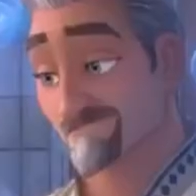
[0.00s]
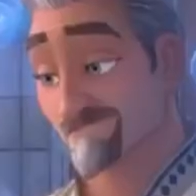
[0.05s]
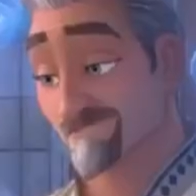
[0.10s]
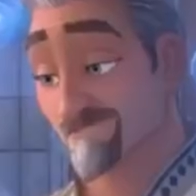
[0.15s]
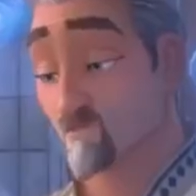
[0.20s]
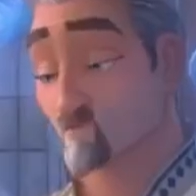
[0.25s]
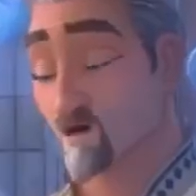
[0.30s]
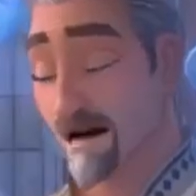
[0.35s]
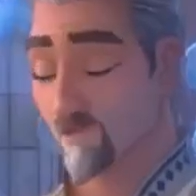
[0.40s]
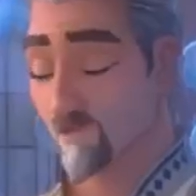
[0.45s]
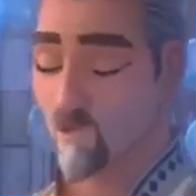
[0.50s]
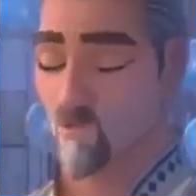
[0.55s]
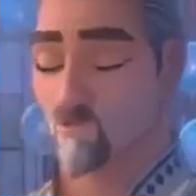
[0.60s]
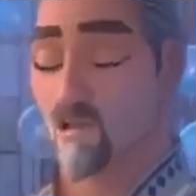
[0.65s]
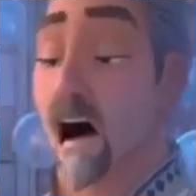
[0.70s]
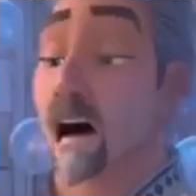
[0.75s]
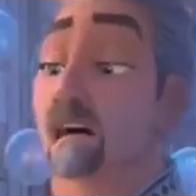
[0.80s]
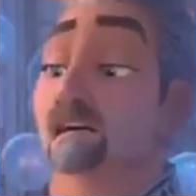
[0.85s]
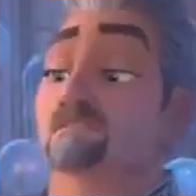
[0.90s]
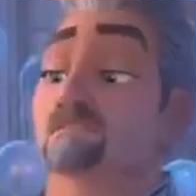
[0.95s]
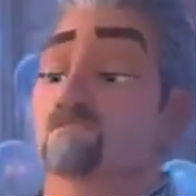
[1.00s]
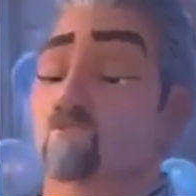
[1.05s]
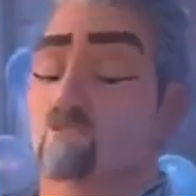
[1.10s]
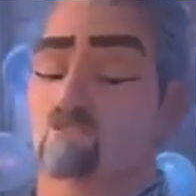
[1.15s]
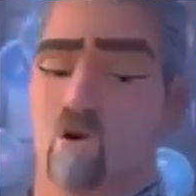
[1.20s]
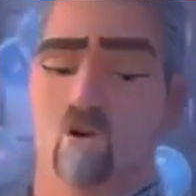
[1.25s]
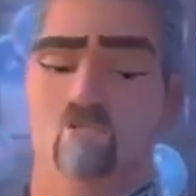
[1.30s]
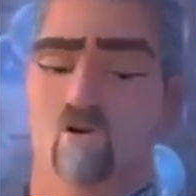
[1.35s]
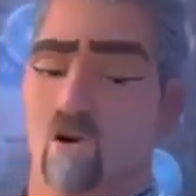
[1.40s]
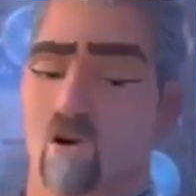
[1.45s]
Mud flaps?
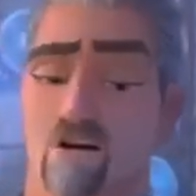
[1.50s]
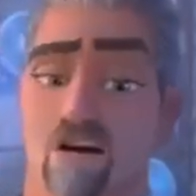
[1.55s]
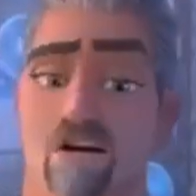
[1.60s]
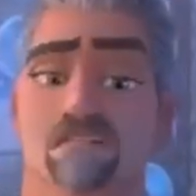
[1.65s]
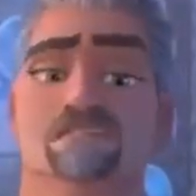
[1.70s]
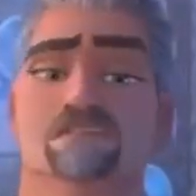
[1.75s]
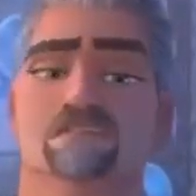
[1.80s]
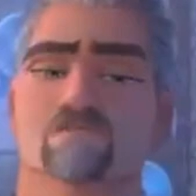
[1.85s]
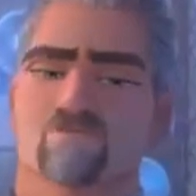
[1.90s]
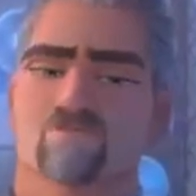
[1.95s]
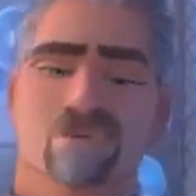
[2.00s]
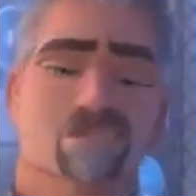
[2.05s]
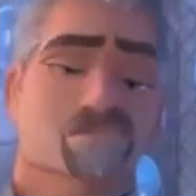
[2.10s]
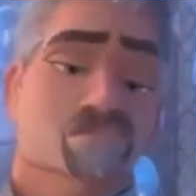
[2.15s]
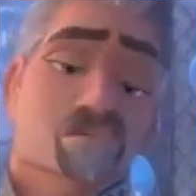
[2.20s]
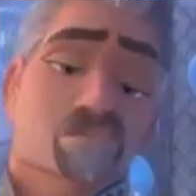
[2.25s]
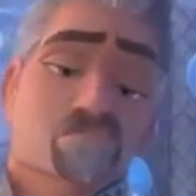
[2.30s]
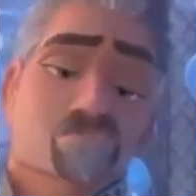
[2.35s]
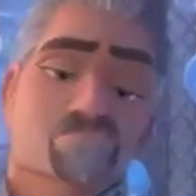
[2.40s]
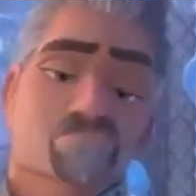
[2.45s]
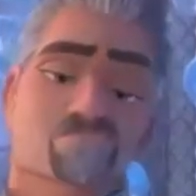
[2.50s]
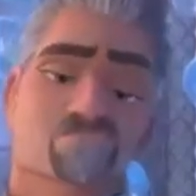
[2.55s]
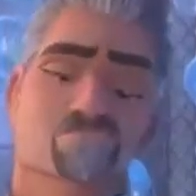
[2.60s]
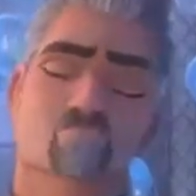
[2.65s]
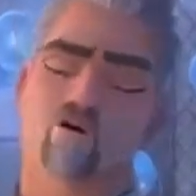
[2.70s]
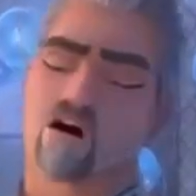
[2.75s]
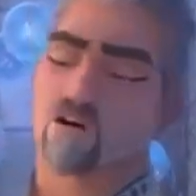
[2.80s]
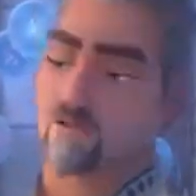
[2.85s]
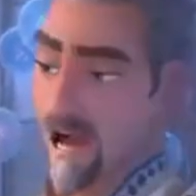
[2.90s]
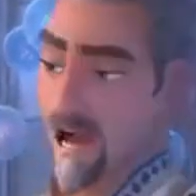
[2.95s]
Of course. We'll be rich
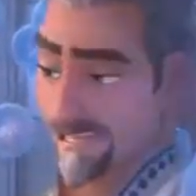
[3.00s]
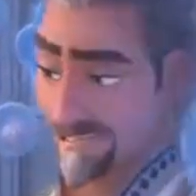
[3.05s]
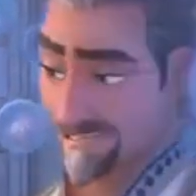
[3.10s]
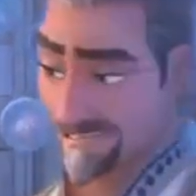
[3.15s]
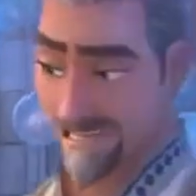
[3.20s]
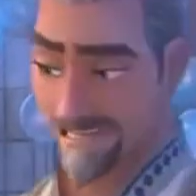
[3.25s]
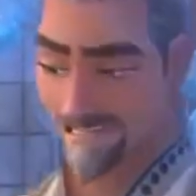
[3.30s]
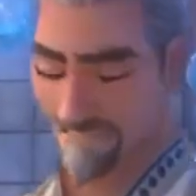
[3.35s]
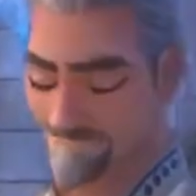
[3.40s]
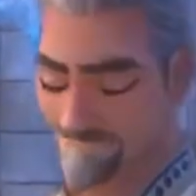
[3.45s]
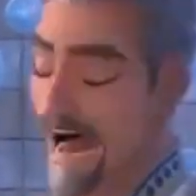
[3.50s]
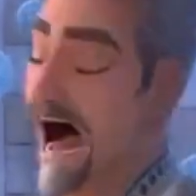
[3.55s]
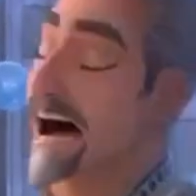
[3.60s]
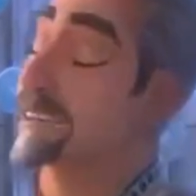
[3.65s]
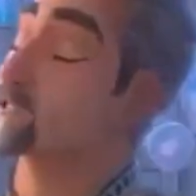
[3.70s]
beyond belief.